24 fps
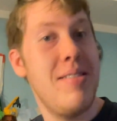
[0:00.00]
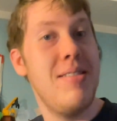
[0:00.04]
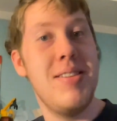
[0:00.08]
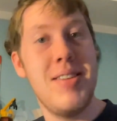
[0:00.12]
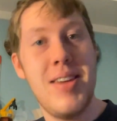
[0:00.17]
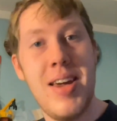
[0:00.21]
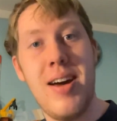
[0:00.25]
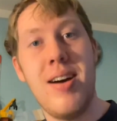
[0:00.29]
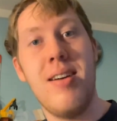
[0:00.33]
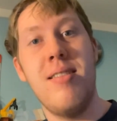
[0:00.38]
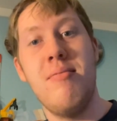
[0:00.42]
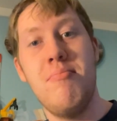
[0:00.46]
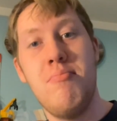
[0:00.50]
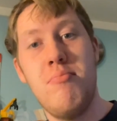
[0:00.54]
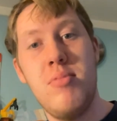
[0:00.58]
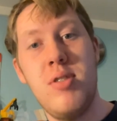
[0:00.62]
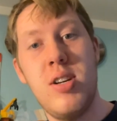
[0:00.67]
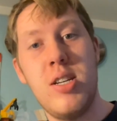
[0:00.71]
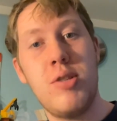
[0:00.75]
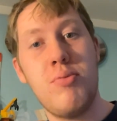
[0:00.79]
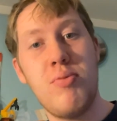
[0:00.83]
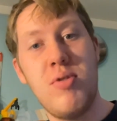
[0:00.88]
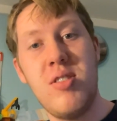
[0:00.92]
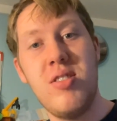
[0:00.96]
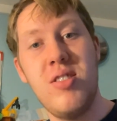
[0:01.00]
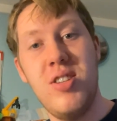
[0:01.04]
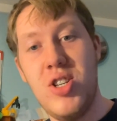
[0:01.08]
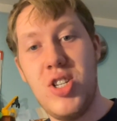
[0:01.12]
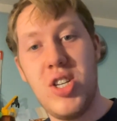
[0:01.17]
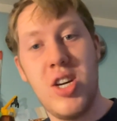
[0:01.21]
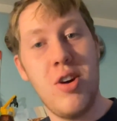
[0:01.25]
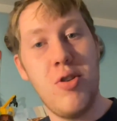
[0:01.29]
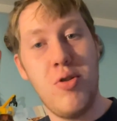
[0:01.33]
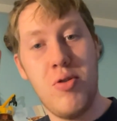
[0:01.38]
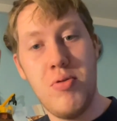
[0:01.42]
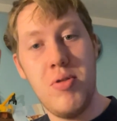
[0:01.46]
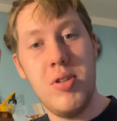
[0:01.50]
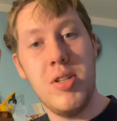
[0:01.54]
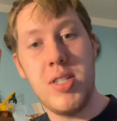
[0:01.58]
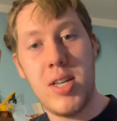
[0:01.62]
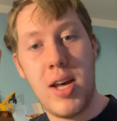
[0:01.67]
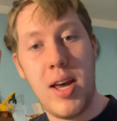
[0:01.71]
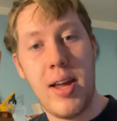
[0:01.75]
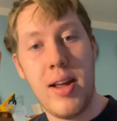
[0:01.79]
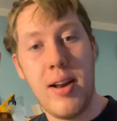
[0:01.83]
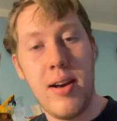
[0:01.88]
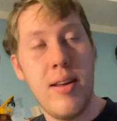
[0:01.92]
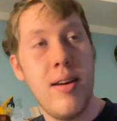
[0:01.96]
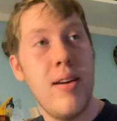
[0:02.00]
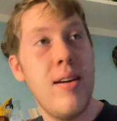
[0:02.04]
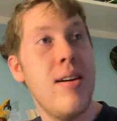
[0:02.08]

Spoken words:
Yeah, that's what she always say.